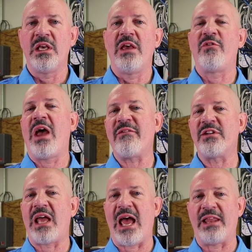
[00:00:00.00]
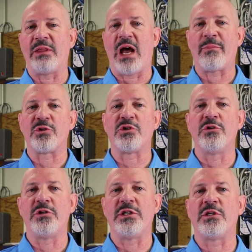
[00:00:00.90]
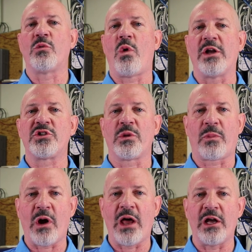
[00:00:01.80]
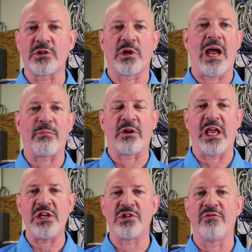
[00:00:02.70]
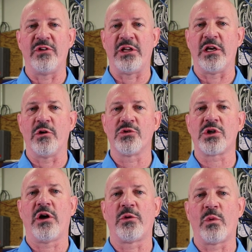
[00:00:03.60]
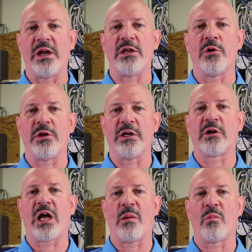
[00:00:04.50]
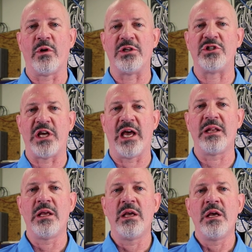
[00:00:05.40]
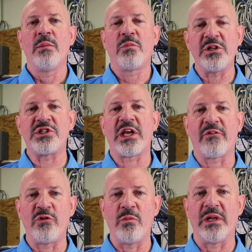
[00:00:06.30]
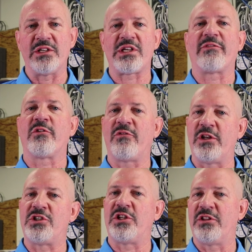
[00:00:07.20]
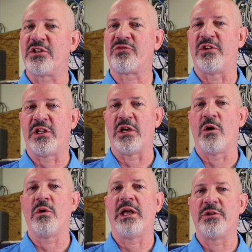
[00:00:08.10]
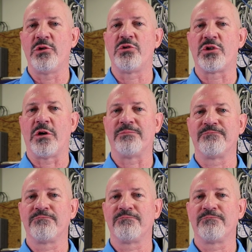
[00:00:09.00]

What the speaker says: If you haven't had the opportunity to watch the product or application videos on the Radio-To-Intercom Bridge yet, please take a few minutes after finishing this video and do so.